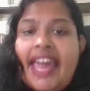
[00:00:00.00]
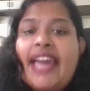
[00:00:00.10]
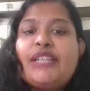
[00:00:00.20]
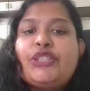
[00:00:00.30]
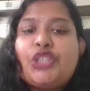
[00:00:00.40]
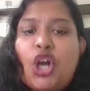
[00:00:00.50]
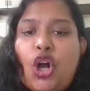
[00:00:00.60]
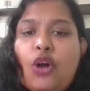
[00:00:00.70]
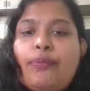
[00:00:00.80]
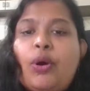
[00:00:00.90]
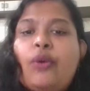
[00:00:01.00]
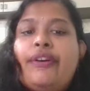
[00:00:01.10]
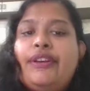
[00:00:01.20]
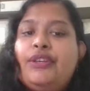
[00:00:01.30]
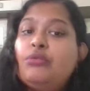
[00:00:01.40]
a shop, or
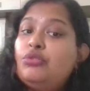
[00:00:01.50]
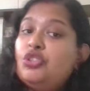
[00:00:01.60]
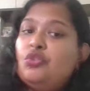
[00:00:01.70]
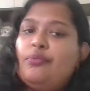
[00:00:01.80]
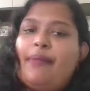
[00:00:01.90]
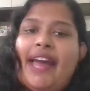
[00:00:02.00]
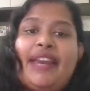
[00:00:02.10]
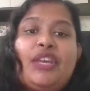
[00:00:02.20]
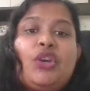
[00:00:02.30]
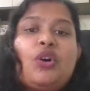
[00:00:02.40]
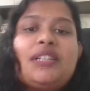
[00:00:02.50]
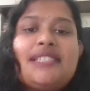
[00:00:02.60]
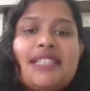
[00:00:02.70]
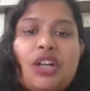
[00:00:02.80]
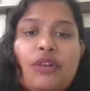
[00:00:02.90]
a YouTube, and your
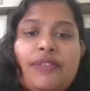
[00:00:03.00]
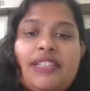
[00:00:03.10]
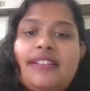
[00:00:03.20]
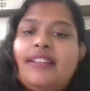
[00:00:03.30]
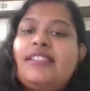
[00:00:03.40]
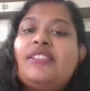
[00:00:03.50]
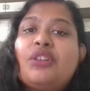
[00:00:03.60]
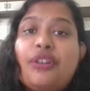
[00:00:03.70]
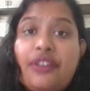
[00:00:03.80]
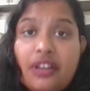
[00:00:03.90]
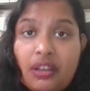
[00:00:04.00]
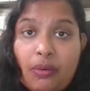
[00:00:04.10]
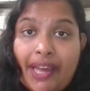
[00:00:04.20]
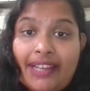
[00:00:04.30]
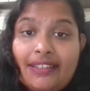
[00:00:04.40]
turnover does not
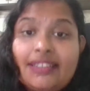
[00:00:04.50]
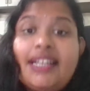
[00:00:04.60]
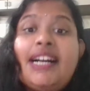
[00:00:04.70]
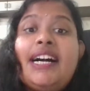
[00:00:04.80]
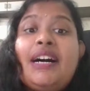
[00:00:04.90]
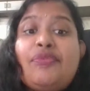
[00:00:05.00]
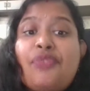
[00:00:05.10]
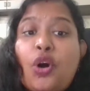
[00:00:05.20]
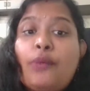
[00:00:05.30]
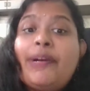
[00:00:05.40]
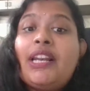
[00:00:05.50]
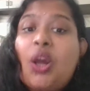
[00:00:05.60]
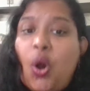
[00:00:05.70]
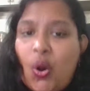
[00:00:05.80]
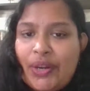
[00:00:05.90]
require a formal
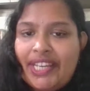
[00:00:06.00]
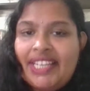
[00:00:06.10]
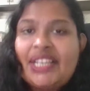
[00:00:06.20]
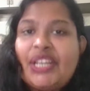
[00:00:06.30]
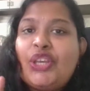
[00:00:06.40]
audit,